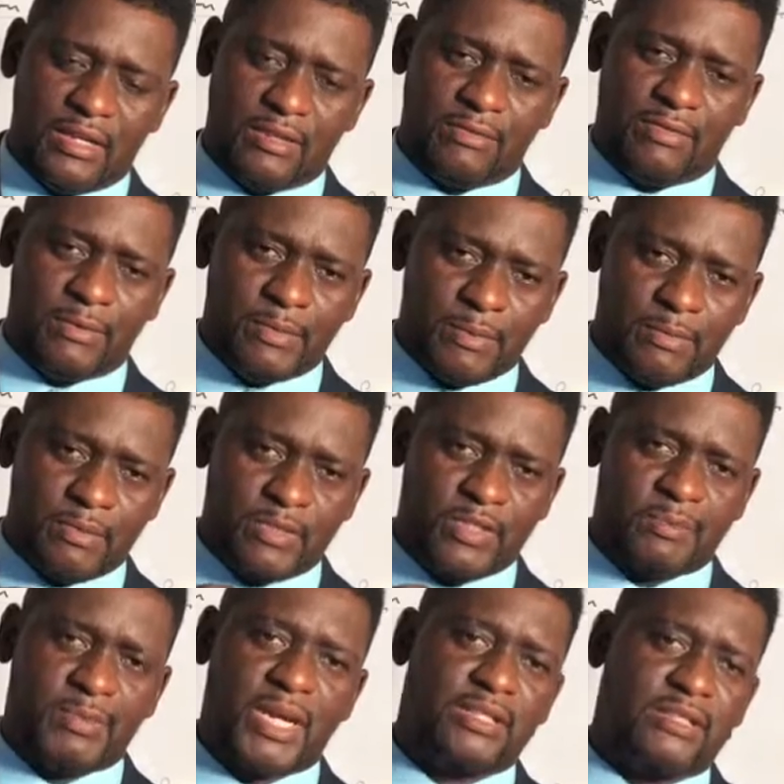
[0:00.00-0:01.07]
from the
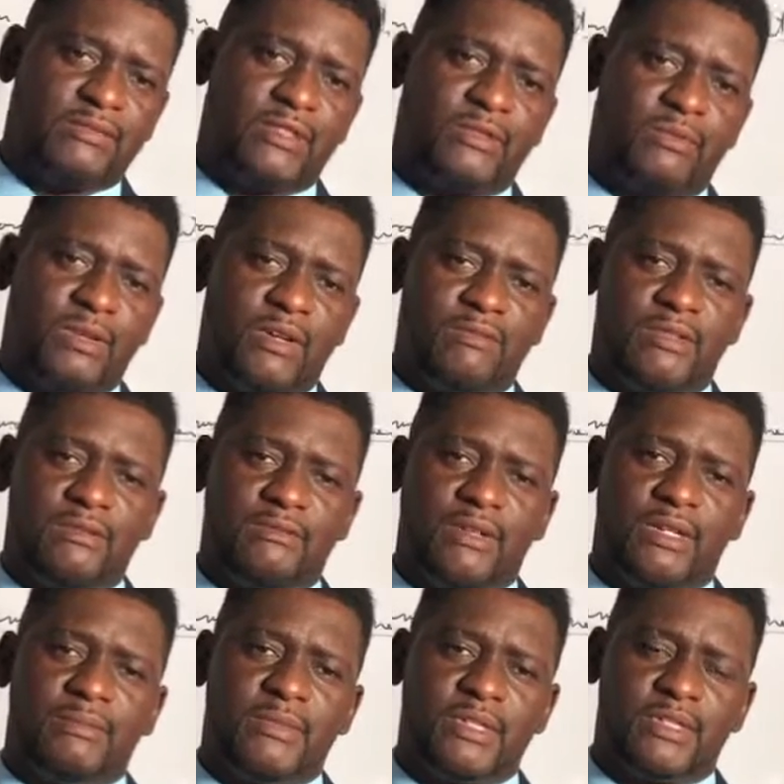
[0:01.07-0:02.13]
perspective that we have
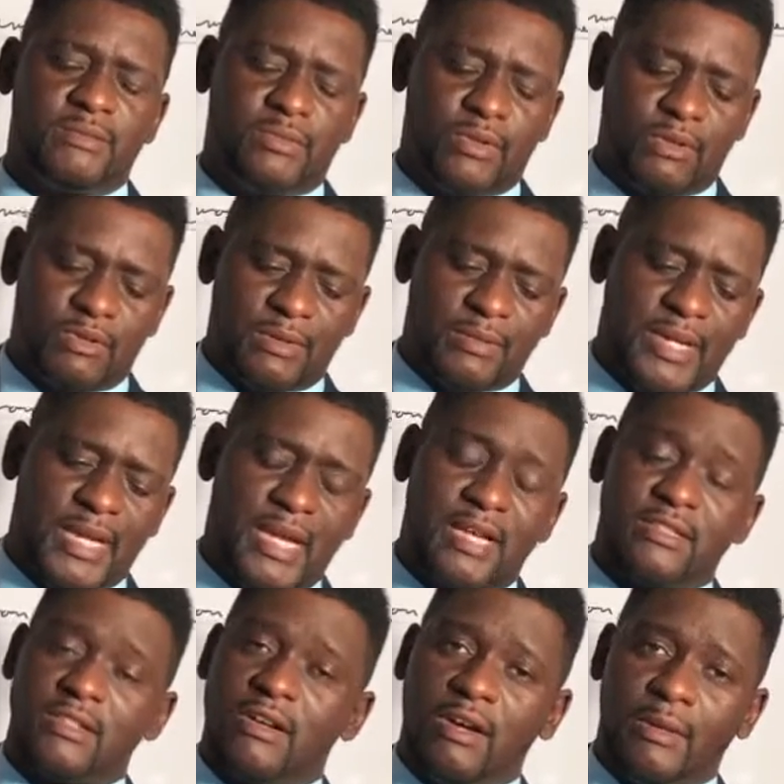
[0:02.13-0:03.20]
developed this program, has
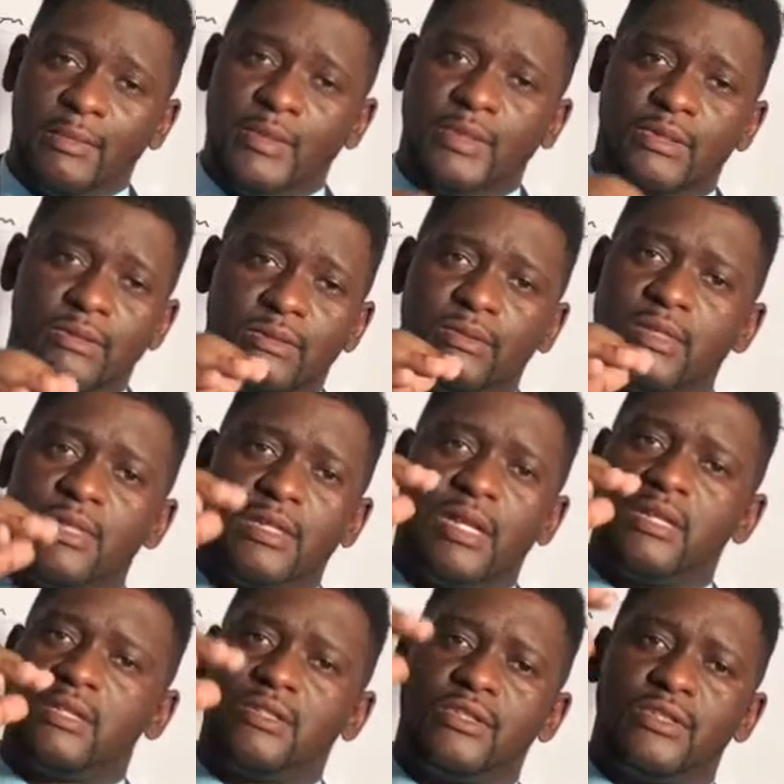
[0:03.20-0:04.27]
absolutely
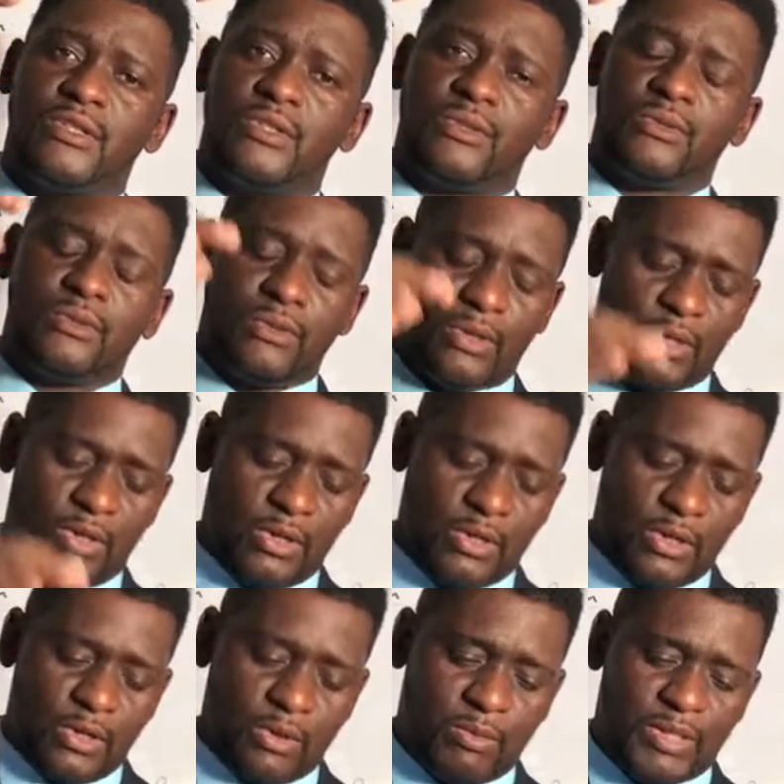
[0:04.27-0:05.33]
nothing to do
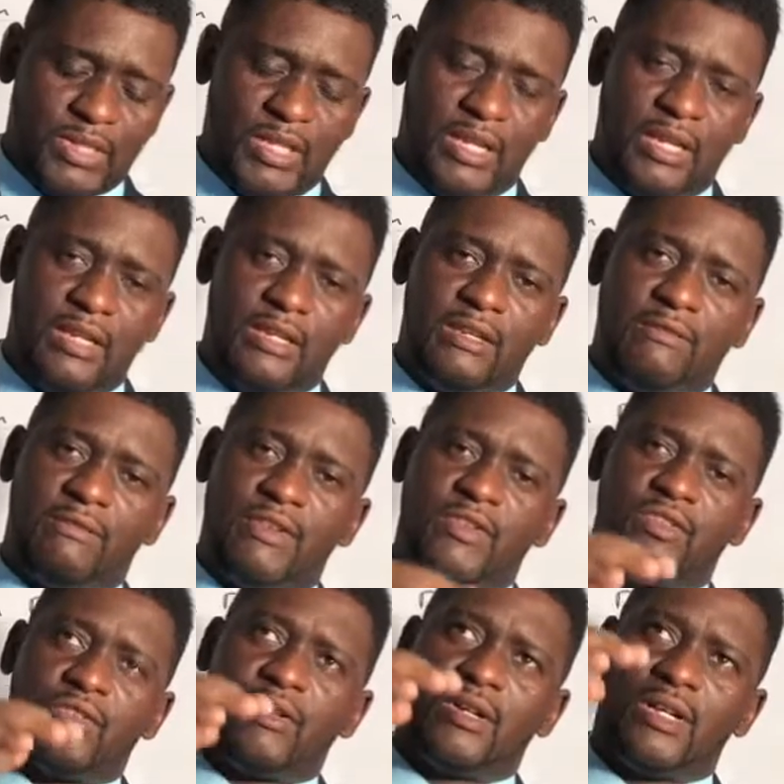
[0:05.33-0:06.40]
with the
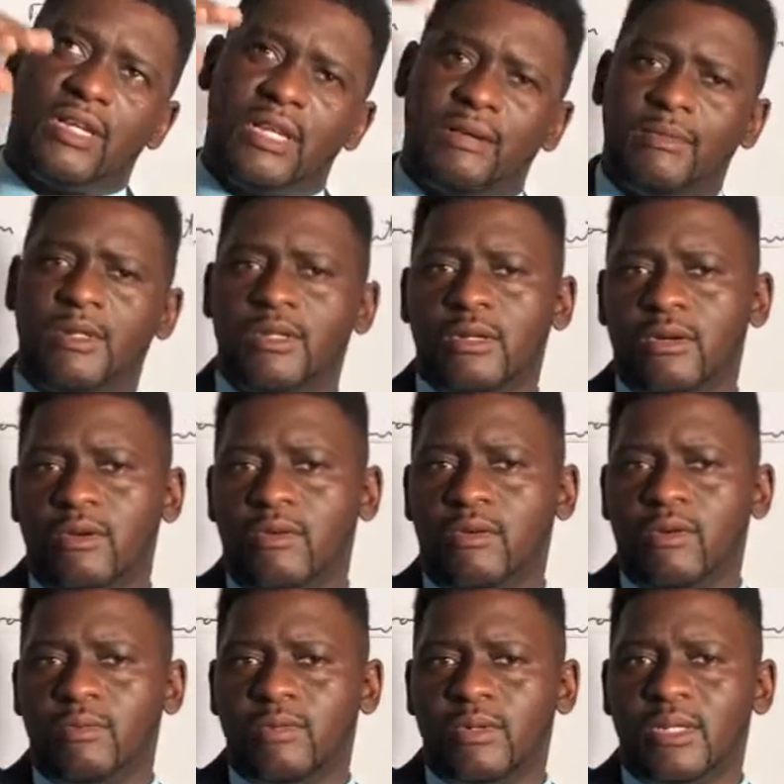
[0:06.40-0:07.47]
individual climbing the
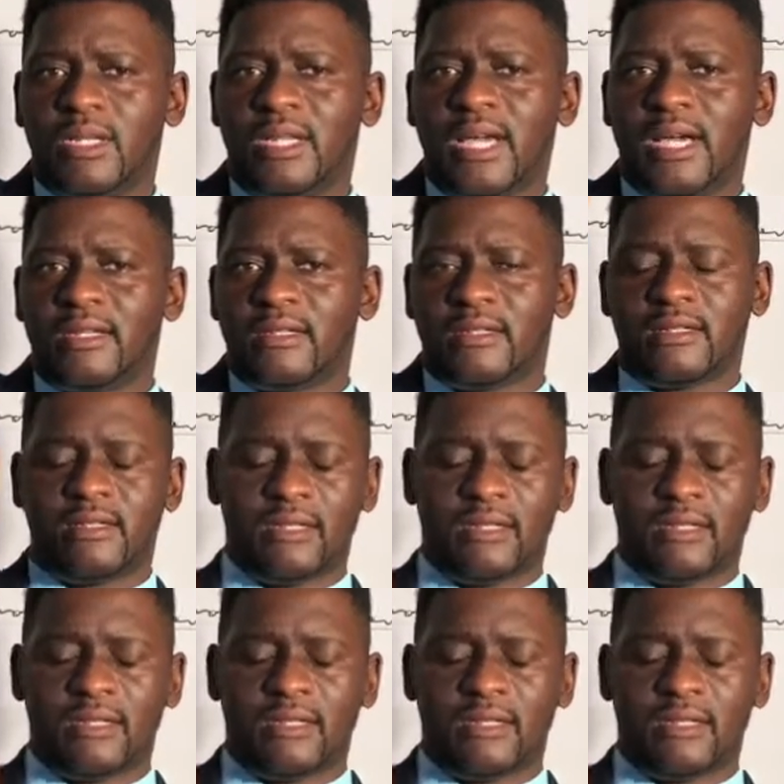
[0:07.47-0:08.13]
corporate ladder.